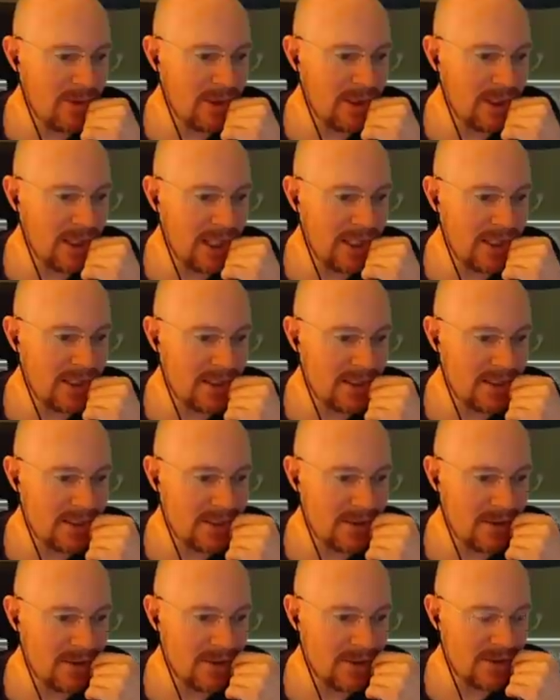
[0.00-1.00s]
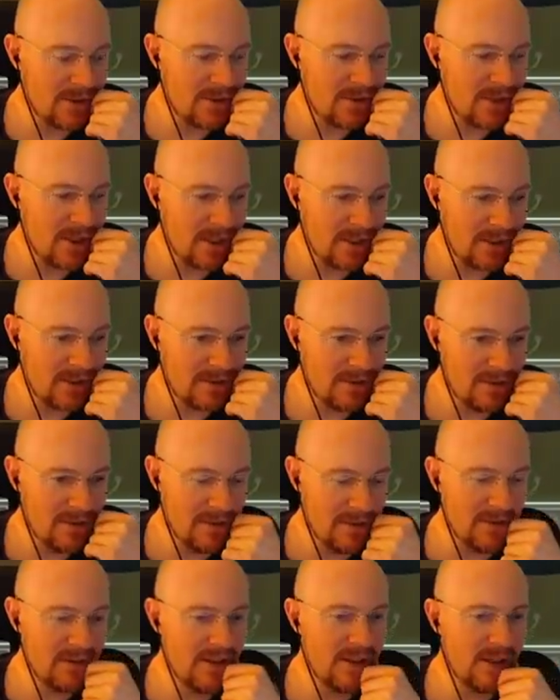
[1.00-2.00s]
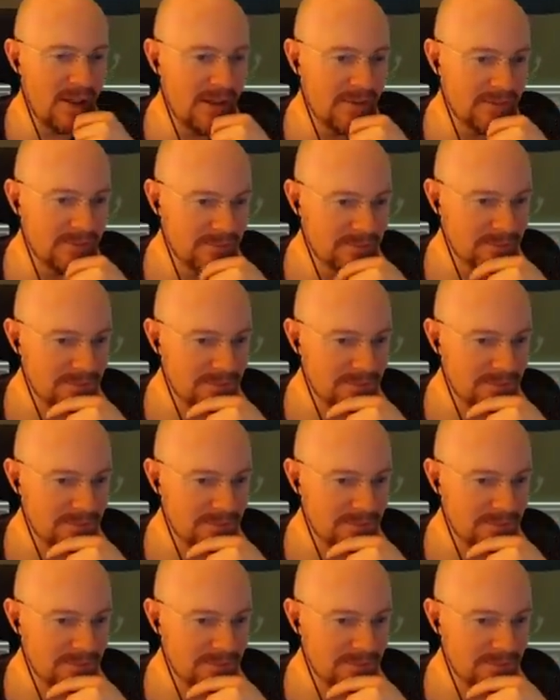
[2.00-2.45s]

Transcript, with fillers: where lightning is going to strike. Okay.